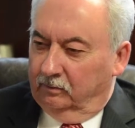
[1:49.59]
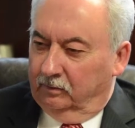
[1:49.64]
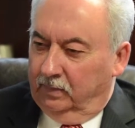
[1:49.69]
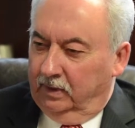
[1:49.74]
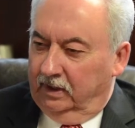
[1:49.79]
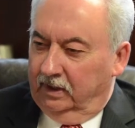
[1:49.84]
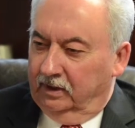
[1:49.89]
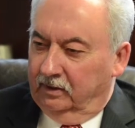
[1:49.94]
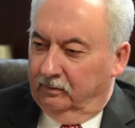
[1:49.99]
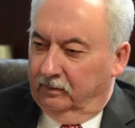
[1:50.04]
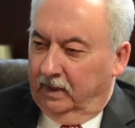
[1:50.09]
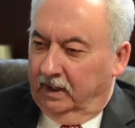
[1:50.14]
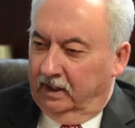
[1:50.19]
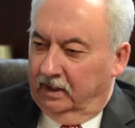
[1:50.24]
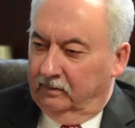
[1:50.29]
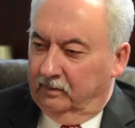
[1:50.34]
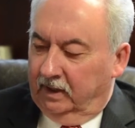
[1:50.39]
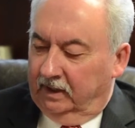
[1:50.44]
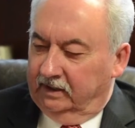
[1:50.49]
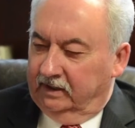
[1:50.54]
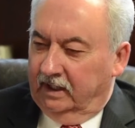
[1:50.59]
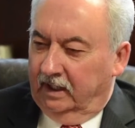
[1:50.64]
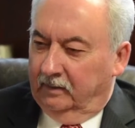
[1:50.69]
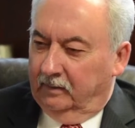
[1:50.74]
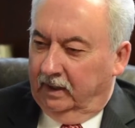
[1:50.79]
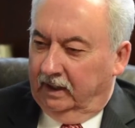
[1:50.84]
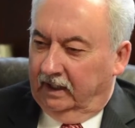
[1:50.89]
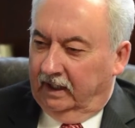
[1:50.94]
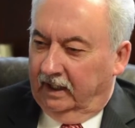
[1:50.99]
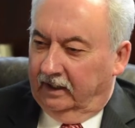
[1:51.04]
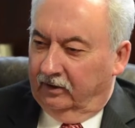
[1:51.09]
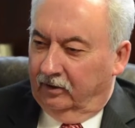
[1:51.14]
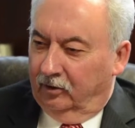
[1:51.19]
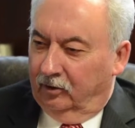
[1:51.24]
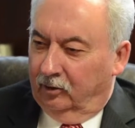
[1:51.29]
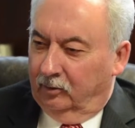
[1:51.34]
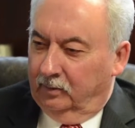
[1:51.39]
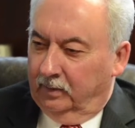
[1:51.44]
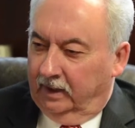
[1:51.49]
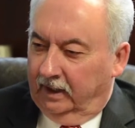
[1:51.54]
be in bed by the time I got
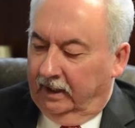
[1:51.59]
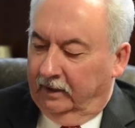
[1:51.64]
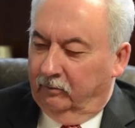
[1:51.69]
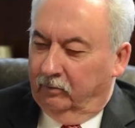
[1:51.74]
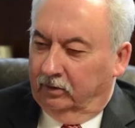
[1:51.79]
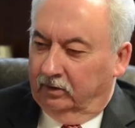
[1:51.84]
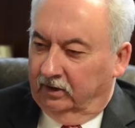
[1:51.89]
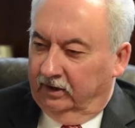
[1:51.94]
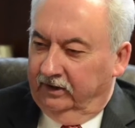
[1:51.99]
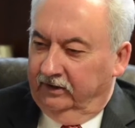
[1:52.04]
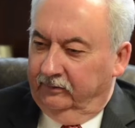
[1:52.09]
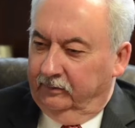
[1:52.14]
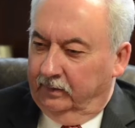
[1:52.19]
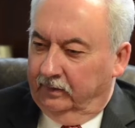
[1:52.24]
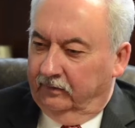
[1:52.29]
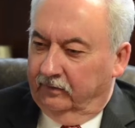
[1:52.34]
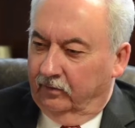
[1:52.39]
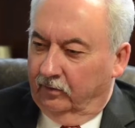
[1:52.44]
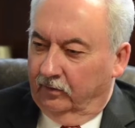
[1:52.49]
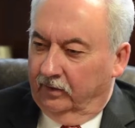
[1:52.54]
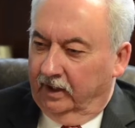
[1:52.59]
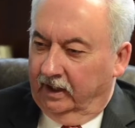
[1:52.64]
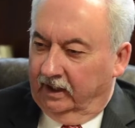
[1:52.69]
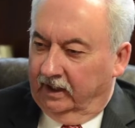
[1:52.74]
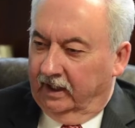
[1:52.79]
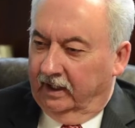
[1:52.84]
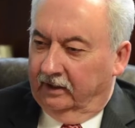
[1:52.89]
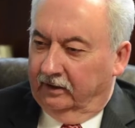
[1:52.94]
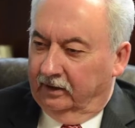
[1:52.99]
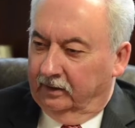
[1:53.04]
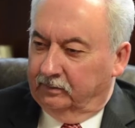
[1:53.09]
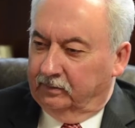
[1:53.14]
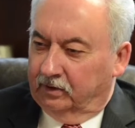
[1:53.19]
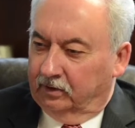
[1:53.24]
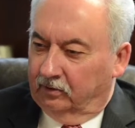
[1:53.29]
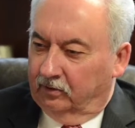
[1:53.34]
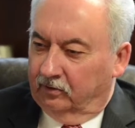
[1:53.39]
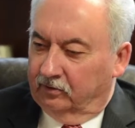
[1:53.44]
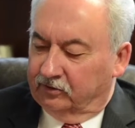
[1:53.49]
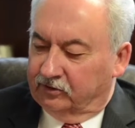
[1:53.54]
home, and I would leave before they got up to
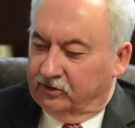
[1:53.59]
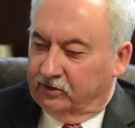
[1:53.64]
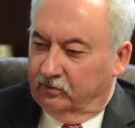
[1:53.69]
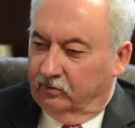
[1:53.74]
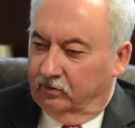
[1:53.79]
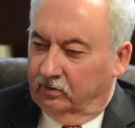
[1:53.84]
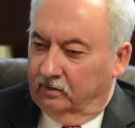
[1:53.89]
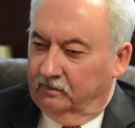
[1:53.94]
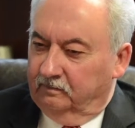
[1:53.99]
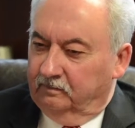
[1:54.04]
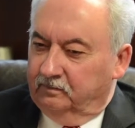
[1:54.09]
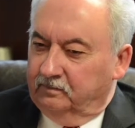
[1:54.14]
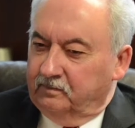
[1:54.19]
go to school.